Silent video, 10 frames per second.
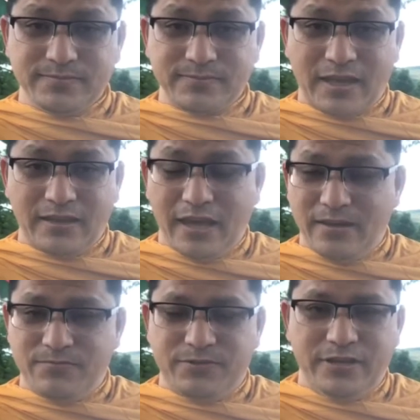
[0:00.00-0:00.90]
and
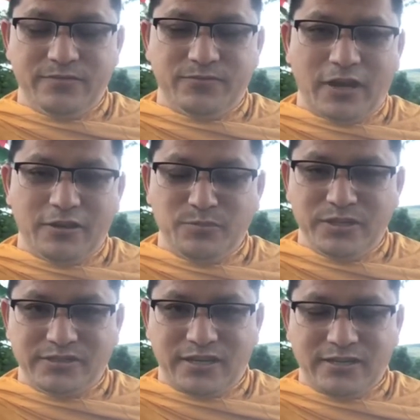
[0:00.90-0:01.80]
every
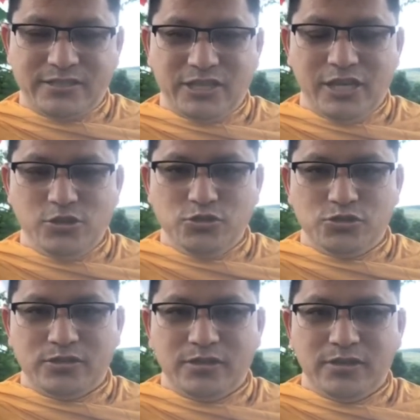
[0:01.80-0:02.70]
environment has
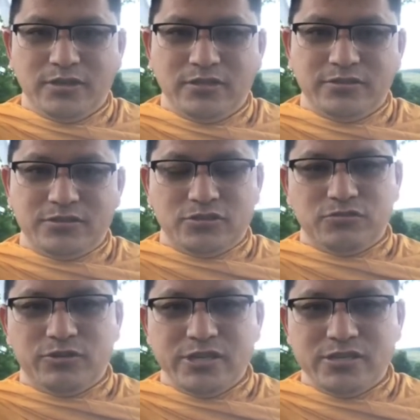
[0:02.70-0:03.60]
changed, the
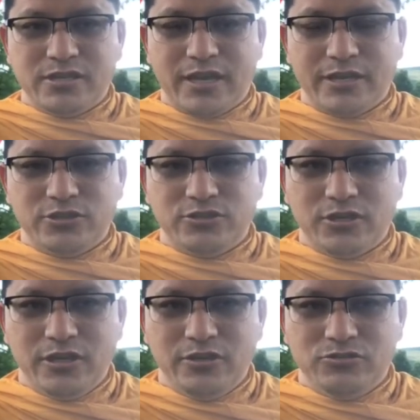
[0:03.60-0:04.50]
situation has
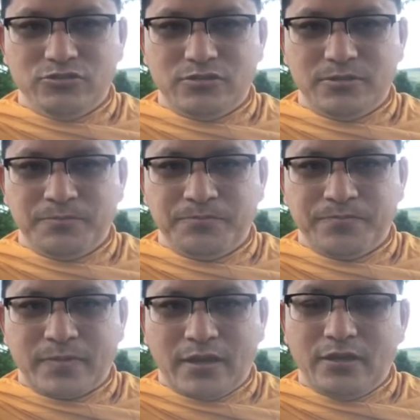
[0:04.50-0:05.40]
changed,
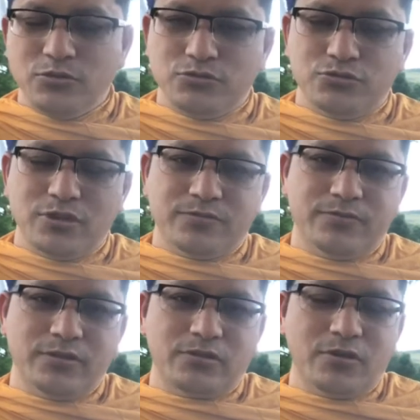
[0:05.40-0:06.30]
and you do not
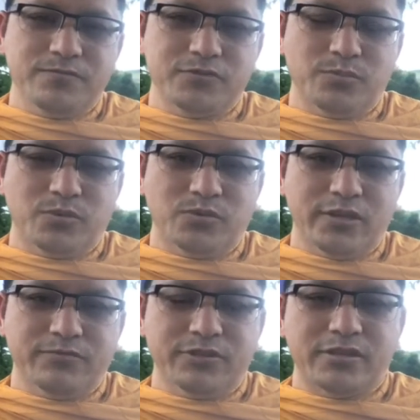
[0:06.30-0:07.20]
feel comfortable,
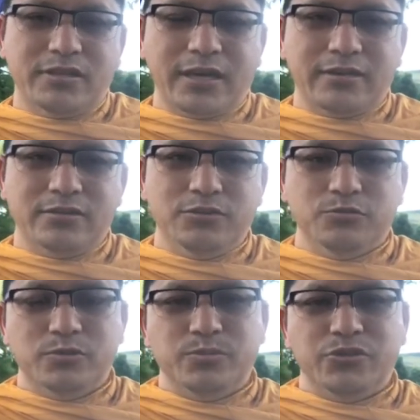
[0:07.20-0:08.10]
and with that you
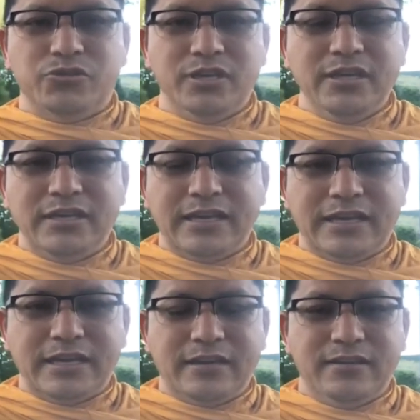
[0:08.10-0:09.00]
will be thinking